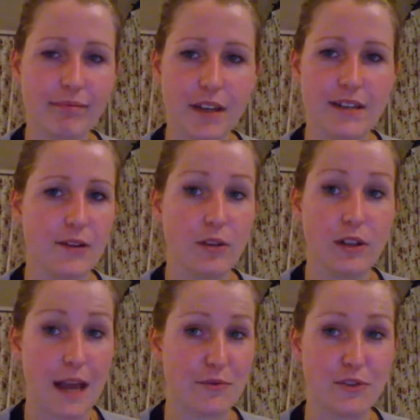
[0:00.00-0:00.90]
in general
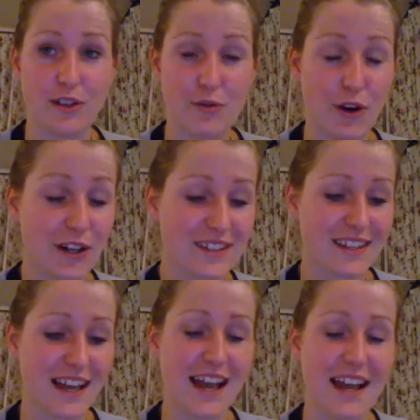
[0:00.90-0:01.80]
he absolutely rocks,
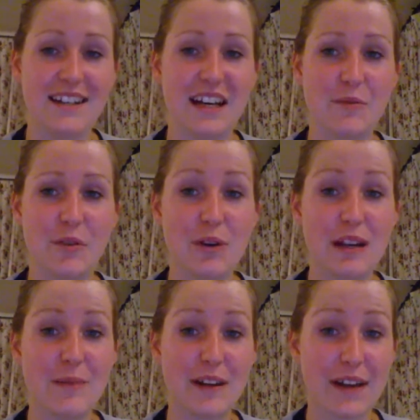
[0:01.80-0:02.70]
and I'm a
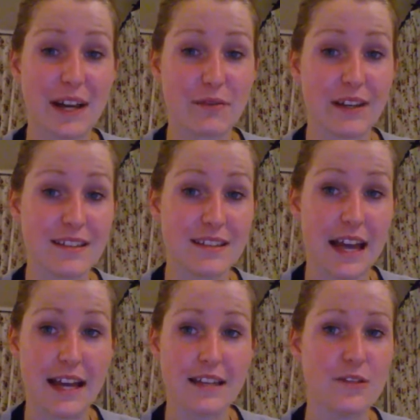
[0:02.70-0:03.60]
really big fan of his,
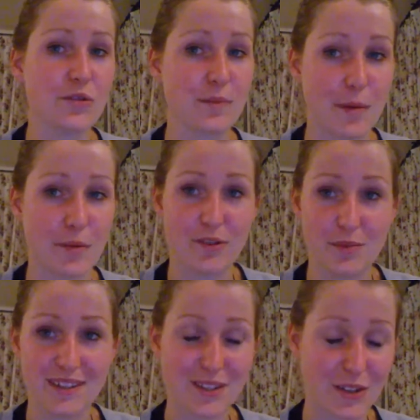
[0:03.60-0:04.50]
and he's also my personal
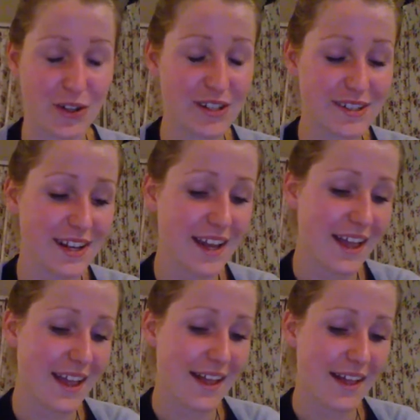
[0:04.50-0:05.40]
business coach.
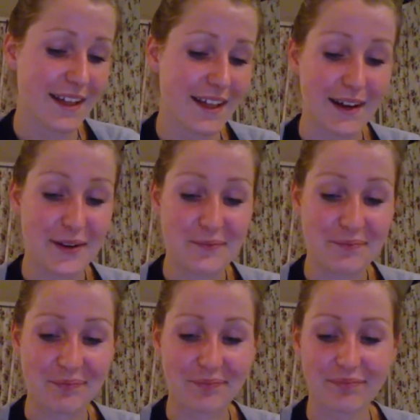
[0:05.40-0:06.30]

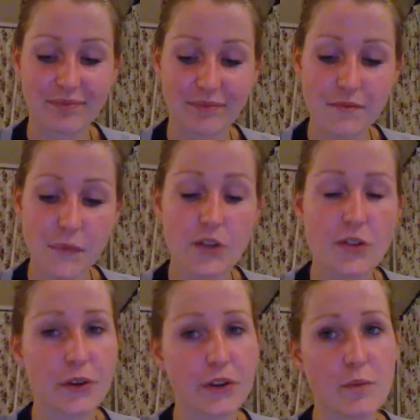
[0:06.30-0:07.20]

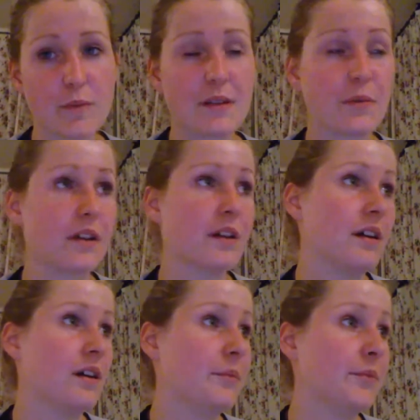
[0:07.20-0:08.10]
So I'm going to go meet up with
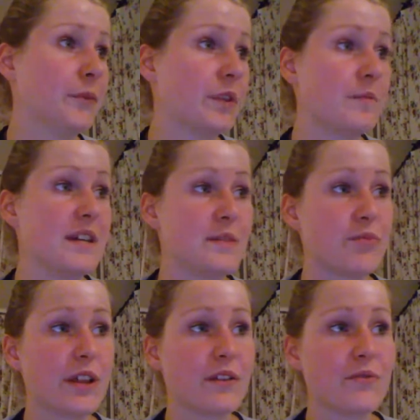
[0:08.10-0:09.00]
him and his
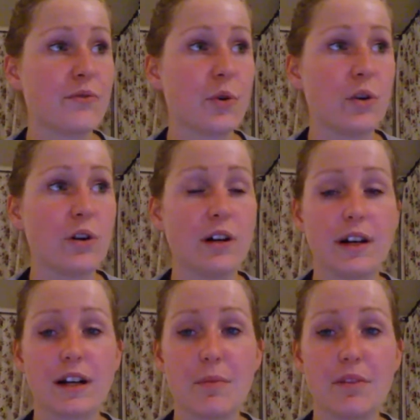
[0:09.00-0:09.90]
brother for
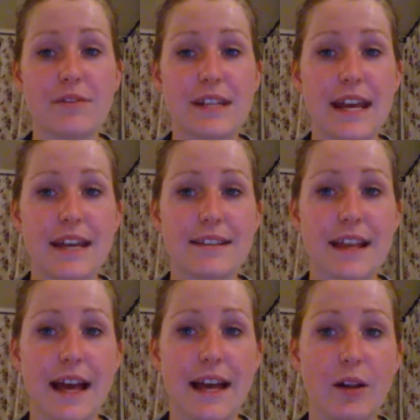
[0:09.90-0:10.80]
a couple of days,
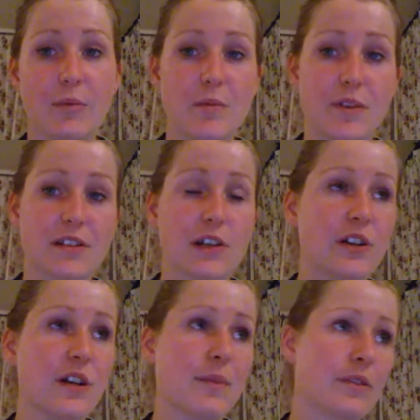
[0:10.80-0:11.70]
and I'll be in
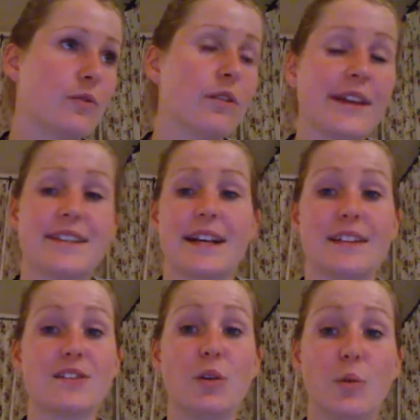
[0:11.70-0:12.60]
Barcelona. But the cool thing is I
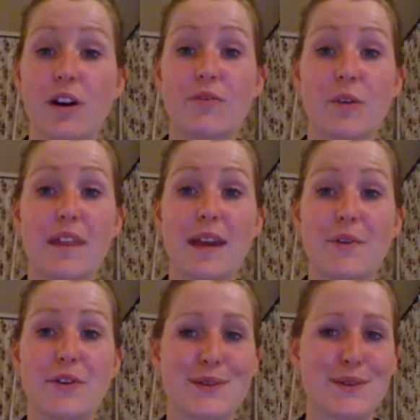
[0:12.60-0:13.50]
can still work from there,
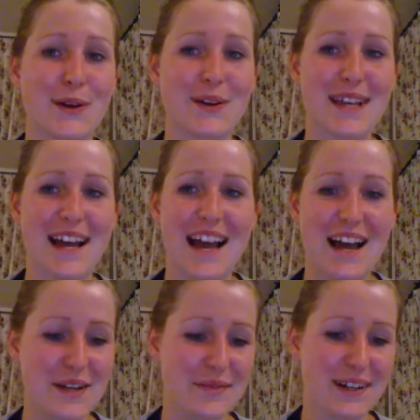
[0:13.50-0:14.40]
because as long as I
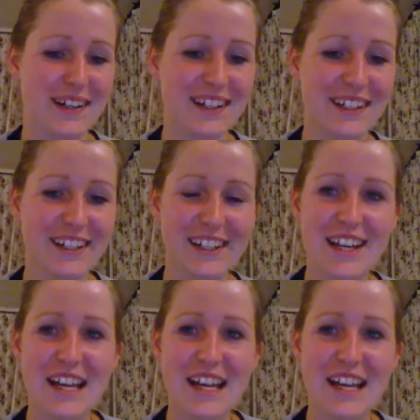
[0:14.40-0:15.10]
have